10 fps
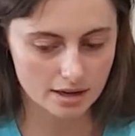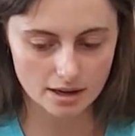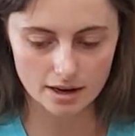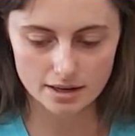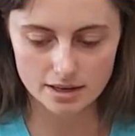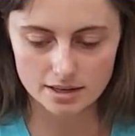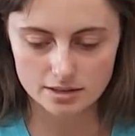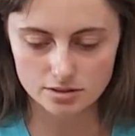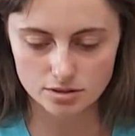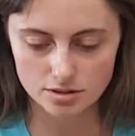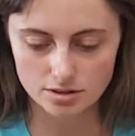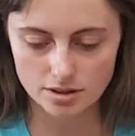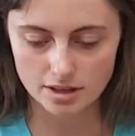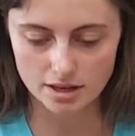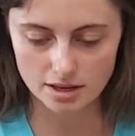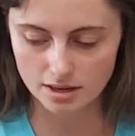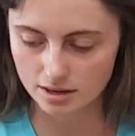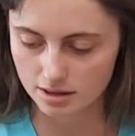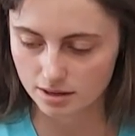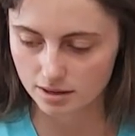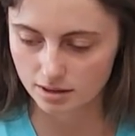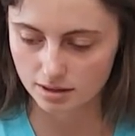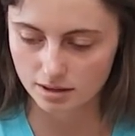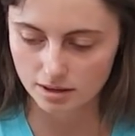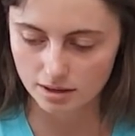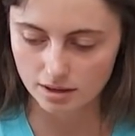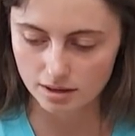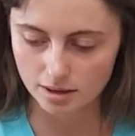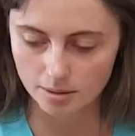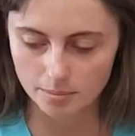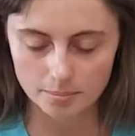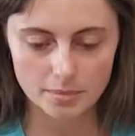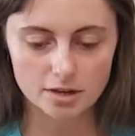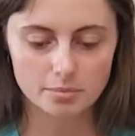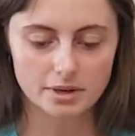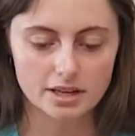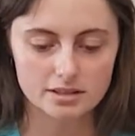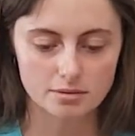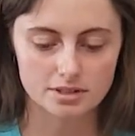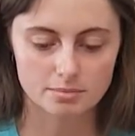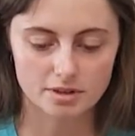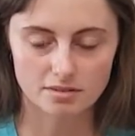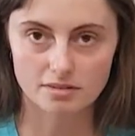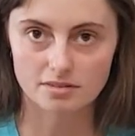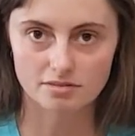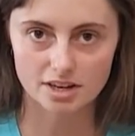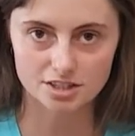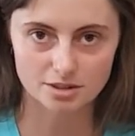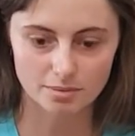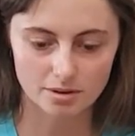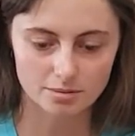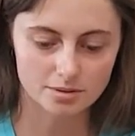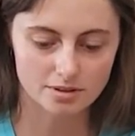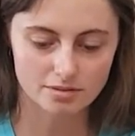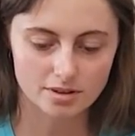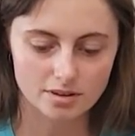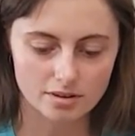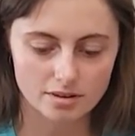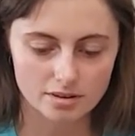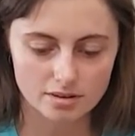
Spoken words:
cutting into the middle bit is always a bit of an adventure, but we'll give it a go.